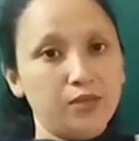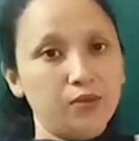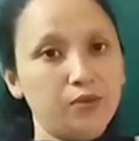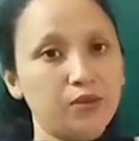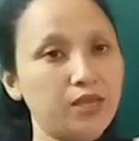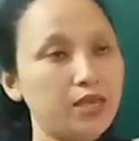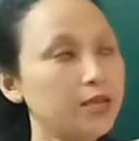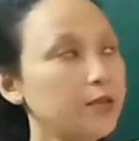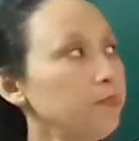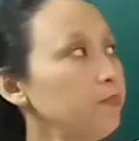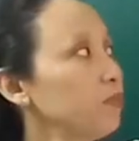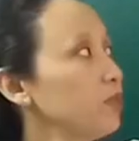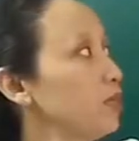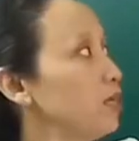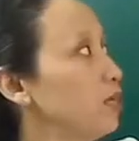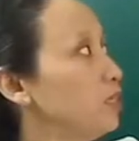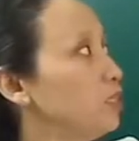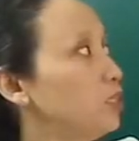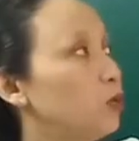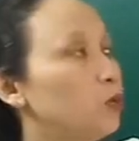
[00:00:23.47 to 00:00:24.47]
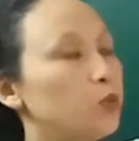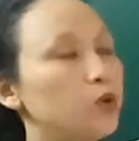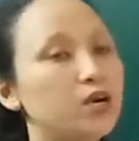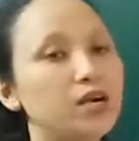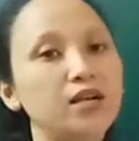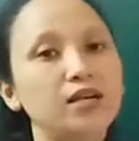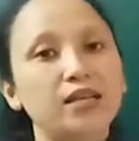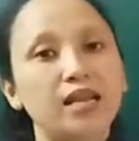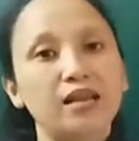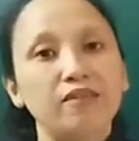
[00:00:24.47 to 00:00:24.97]
Okay, the
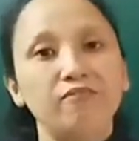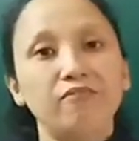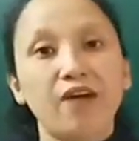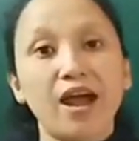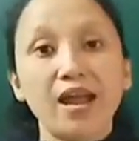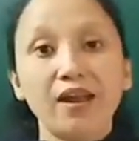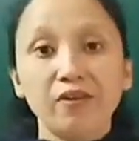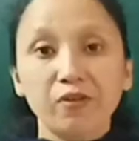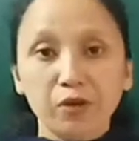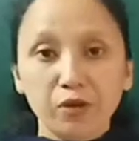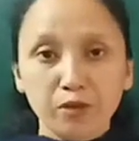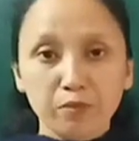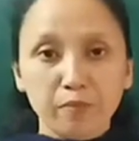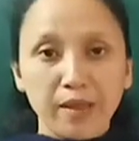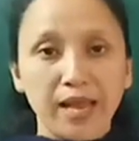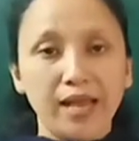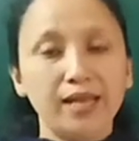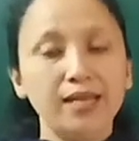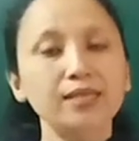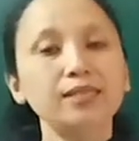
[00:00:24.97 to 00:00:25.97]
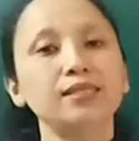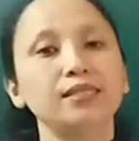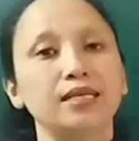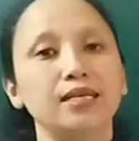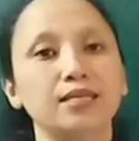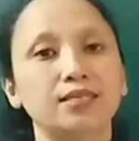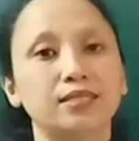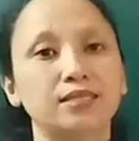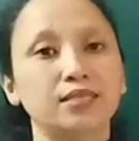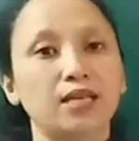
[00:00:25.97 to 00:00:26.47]
word environment
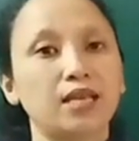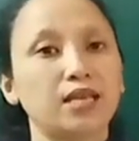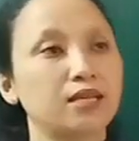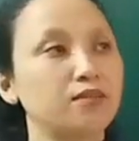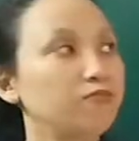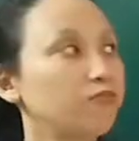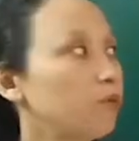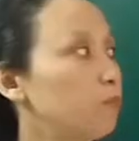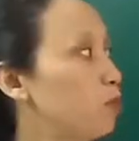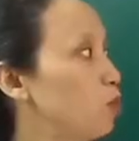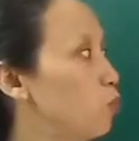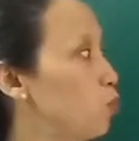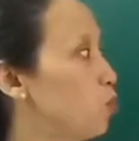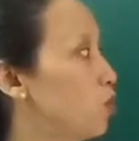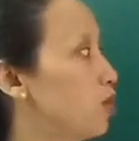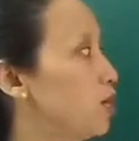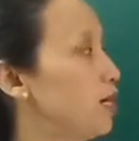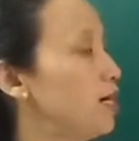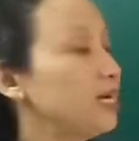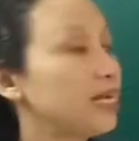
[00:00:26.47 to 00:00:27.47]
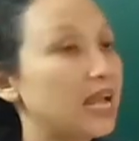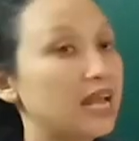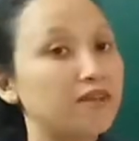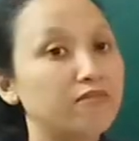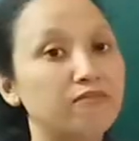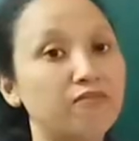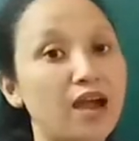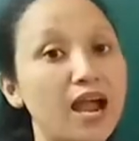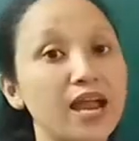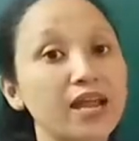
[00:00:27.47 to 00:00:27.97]
is taken from a word
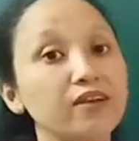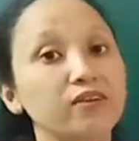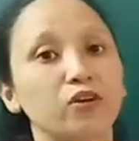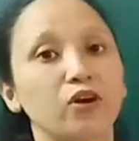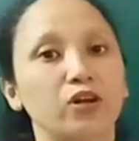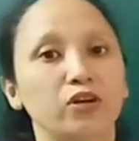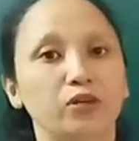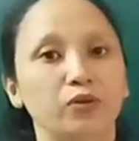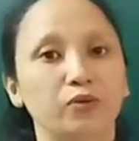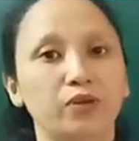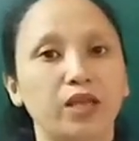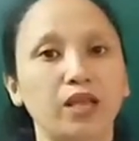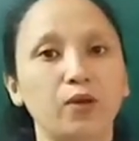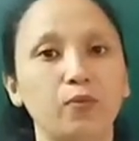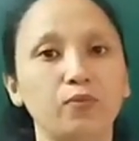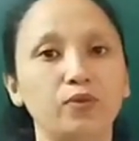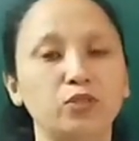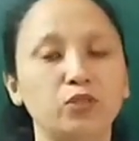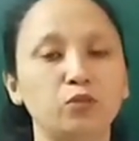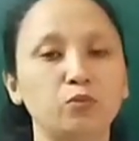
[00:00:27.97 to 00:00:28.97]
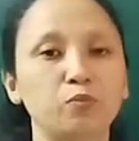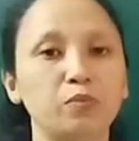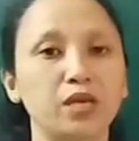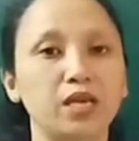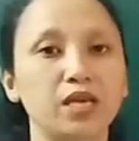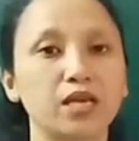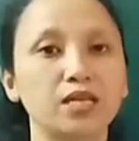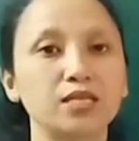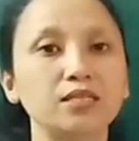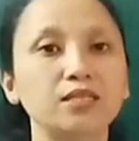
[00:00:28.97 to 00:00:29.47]
environ, okay, which
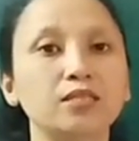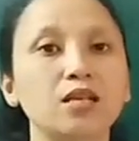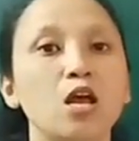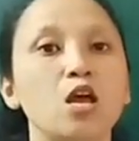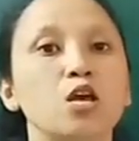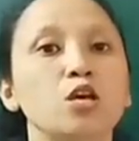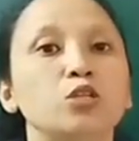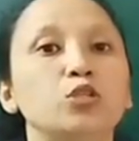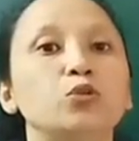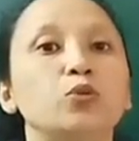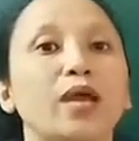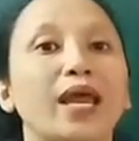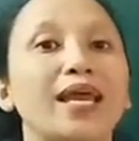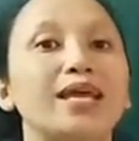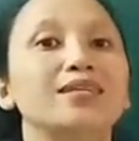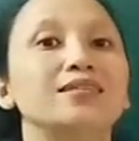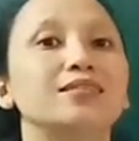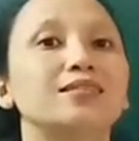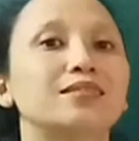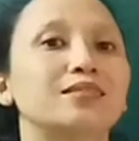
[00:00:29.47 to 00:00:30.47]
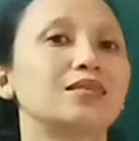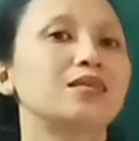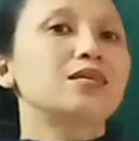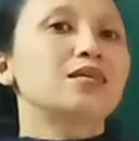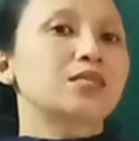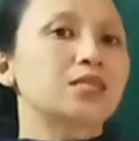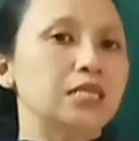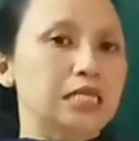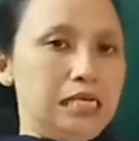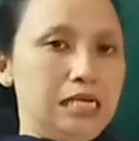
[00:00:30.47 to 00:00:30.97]
means to
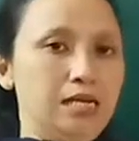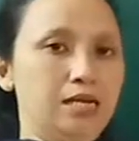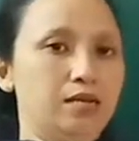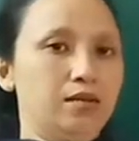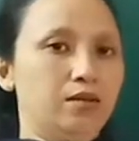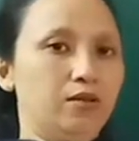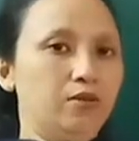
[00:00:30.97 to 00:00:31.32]
encircle.